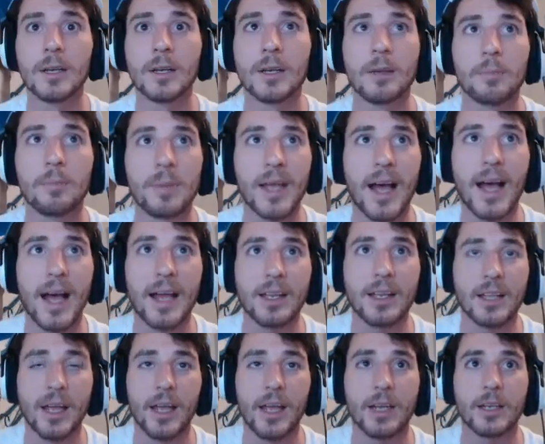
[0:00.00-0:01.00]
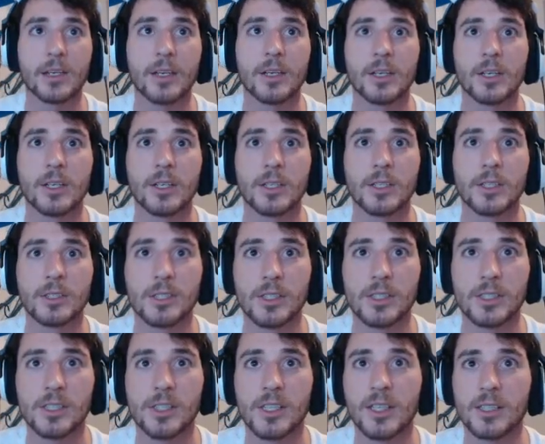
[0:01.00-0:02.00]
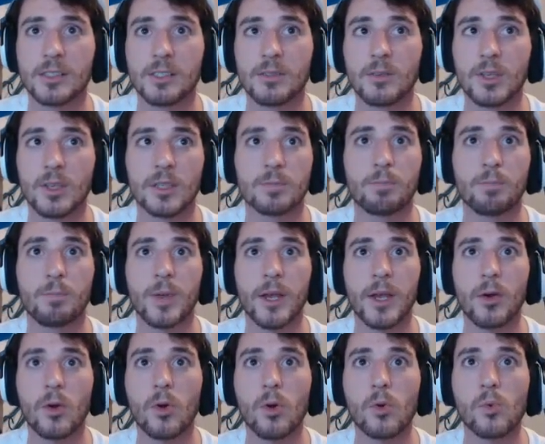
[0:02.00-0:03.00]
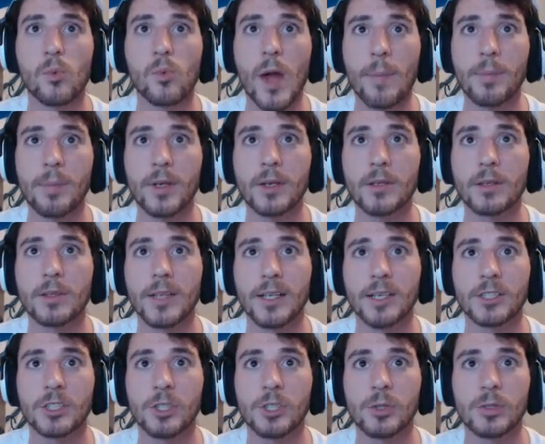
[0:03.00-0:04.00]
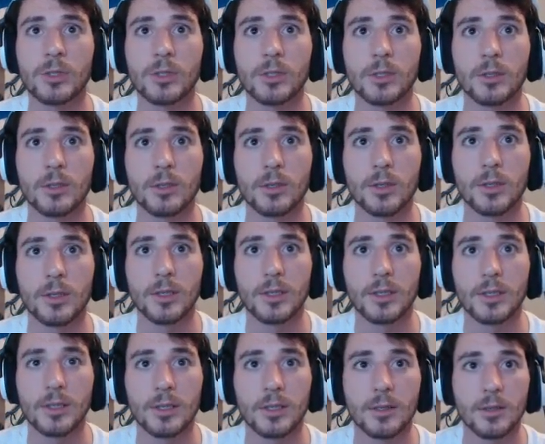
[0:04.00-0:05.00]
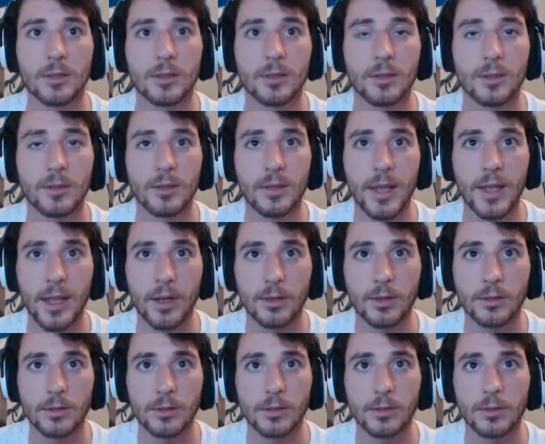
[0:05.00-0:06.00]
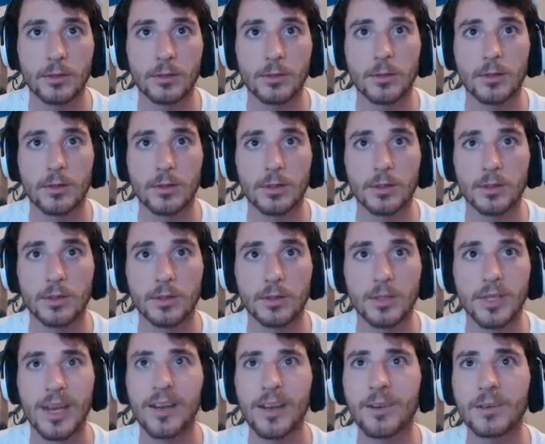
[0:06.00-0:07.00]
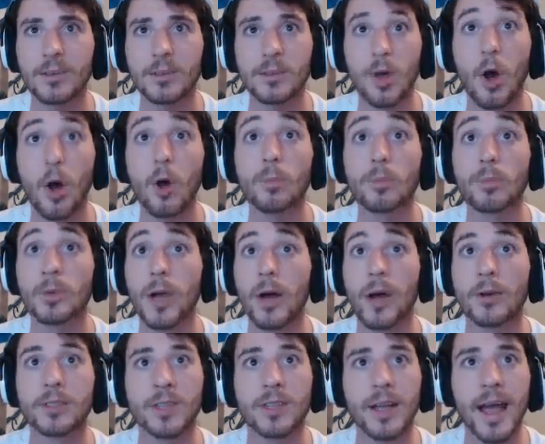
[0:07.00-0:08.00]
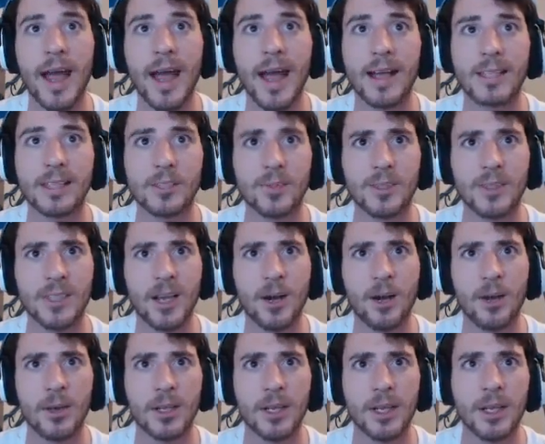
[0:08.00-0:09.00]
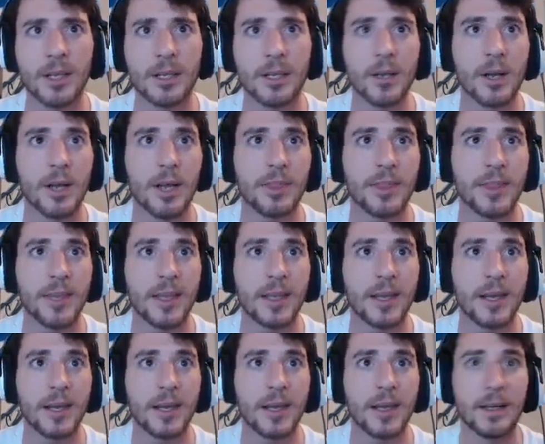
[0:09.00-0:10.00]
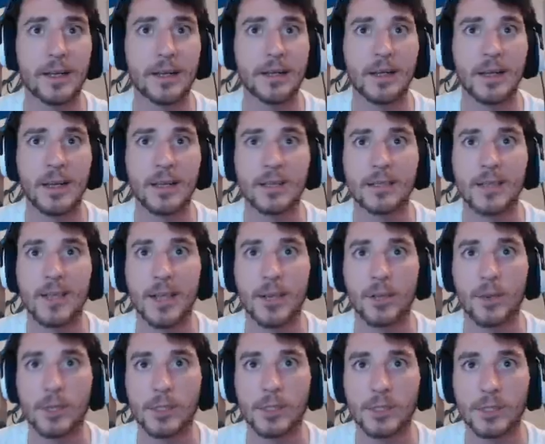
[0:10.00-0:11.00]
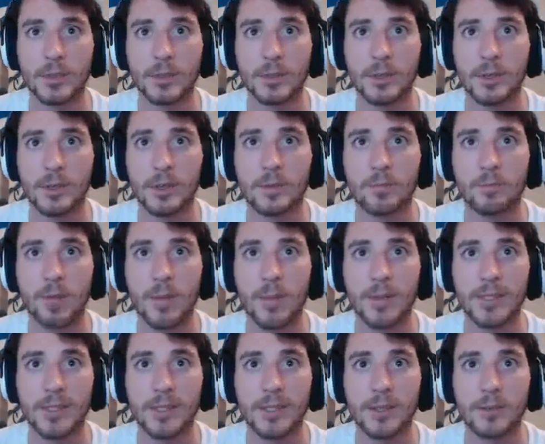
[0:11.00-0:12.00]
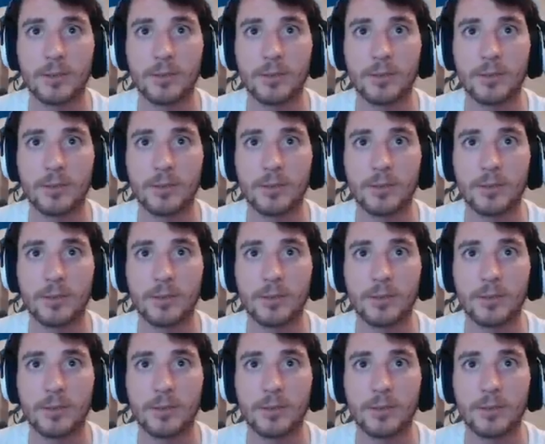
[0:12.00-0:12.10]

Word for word: behind like just this big old weapon that shoots nails. That, oh, I was gonna ask, was I already in here? I think I answered that question by myself.